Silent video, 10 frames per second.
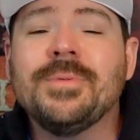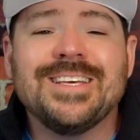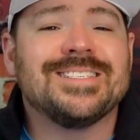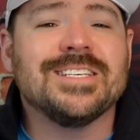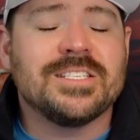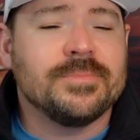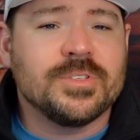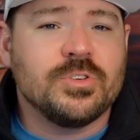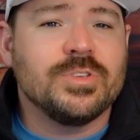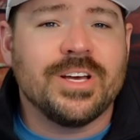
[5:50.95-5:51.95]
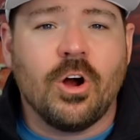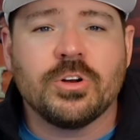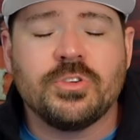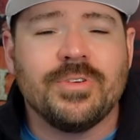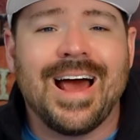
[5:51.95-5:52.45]
of these systems using
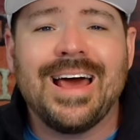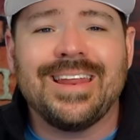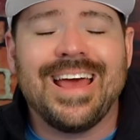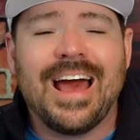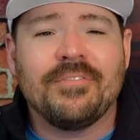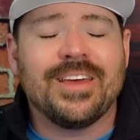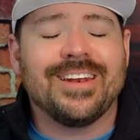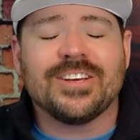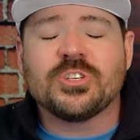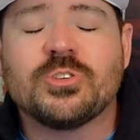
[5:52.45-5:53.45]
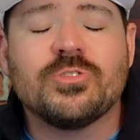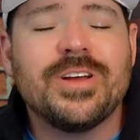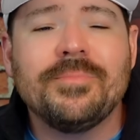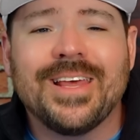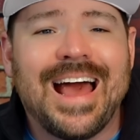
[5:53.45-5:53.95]
R290 have an
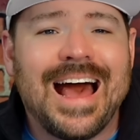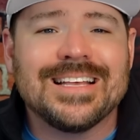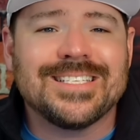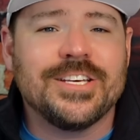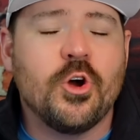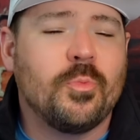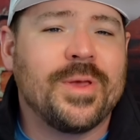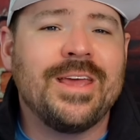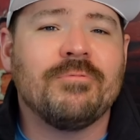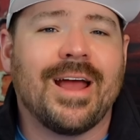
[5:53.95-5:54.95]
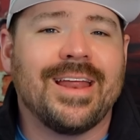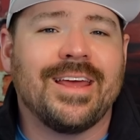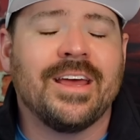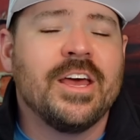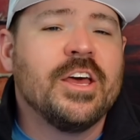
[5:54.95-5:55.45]
extremely high COP
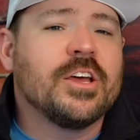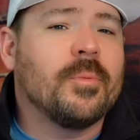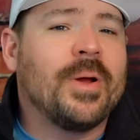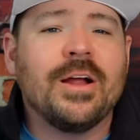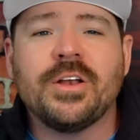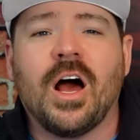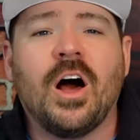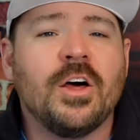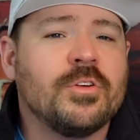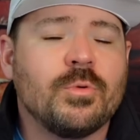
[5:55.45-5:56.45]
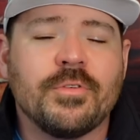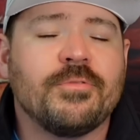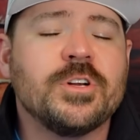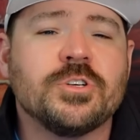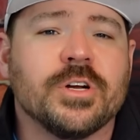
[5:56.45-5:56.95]
rating compared to other
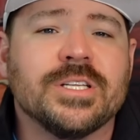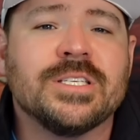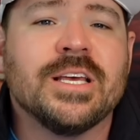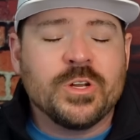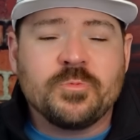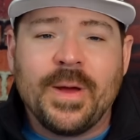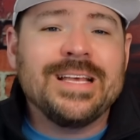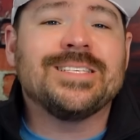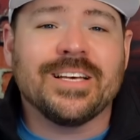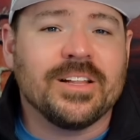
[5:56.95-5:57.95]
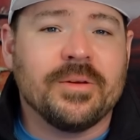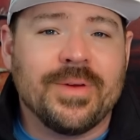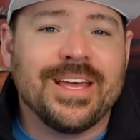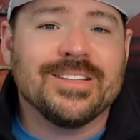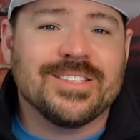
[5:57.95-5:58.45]
refrigerants, which basically
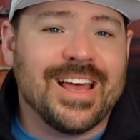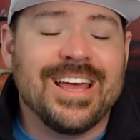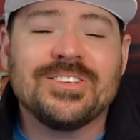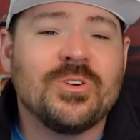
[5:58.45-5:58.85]
means it's